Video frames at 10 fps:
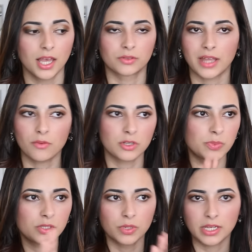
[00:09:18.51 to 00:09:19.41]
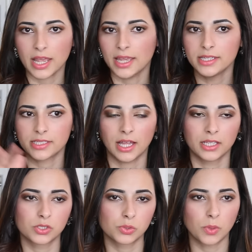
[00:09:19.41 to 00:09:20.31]
So that was between 8
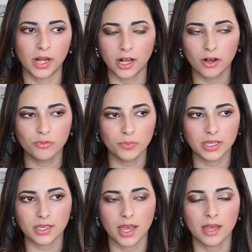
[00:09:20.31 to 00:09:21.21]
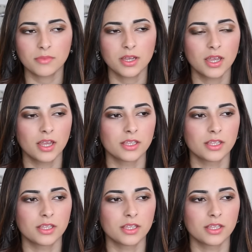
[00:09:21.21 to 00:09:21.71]
and 12 p.m.